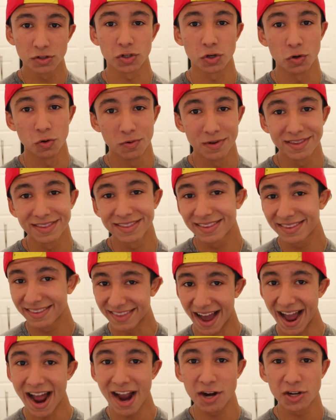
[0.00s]
So
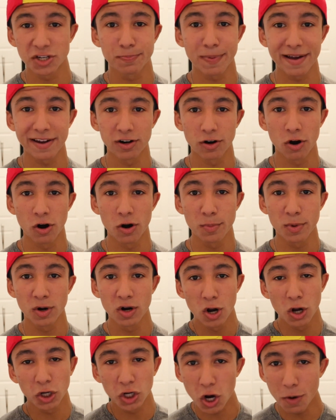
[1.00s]
the Iron Spider
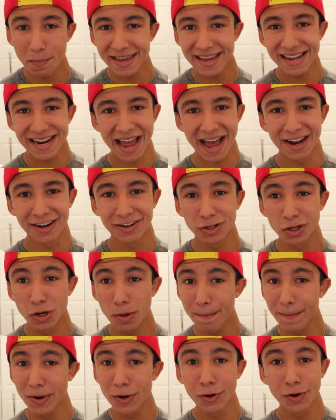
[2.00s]
Armor coming in at
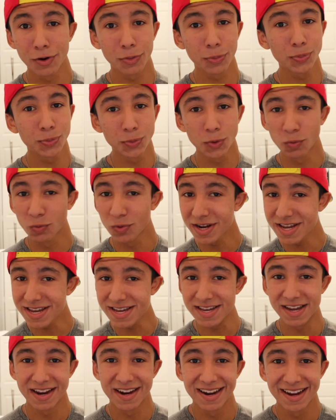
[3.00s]
number
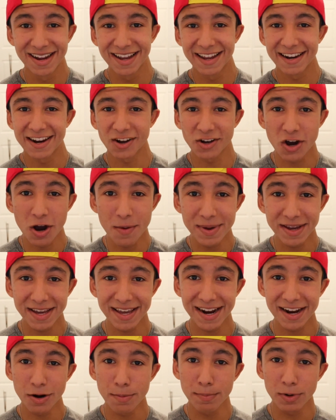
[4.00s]
three. Now coming in
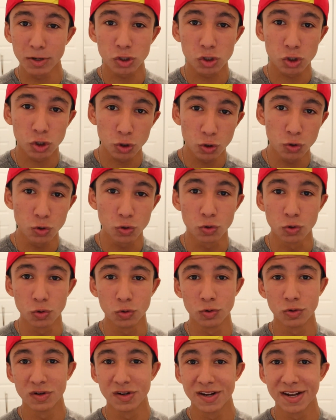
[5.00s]
at number
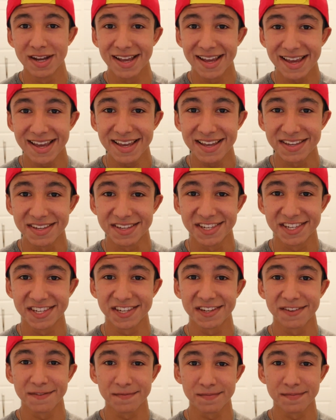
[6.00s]
two
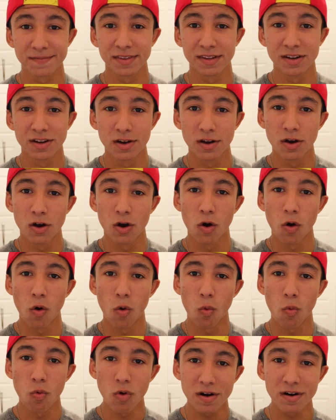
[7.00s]
is
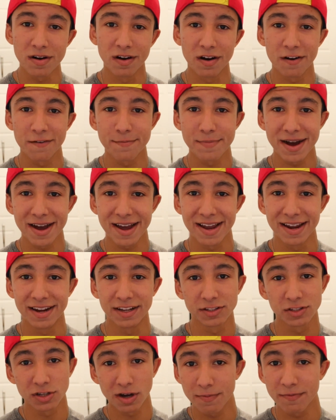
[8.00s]
one of my
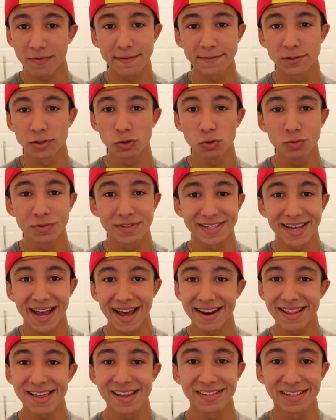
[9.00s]
top five suits
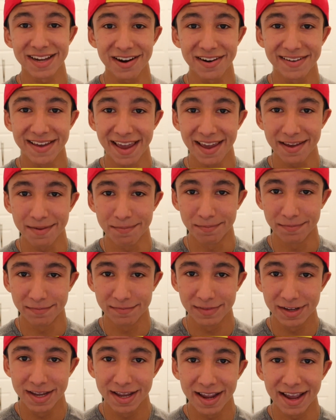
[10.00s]
out of the entire game,
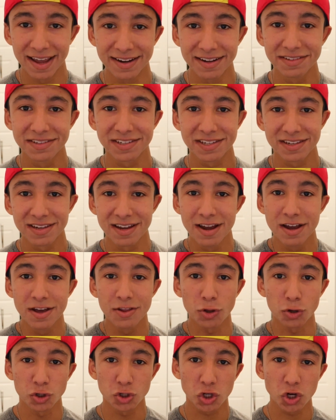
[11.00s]
and it's
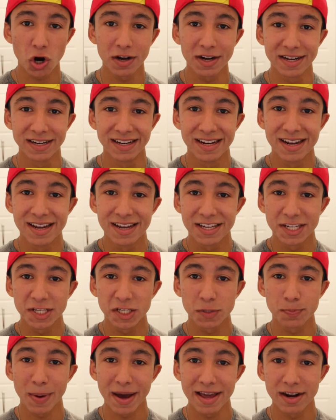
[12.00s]
the Scarlet
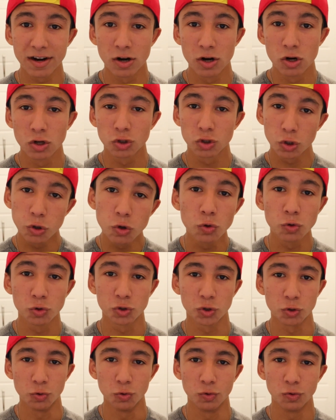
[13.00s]
Spider two
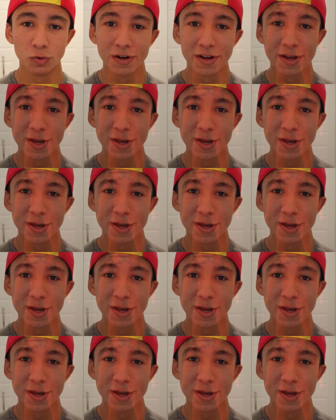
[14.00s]
suit.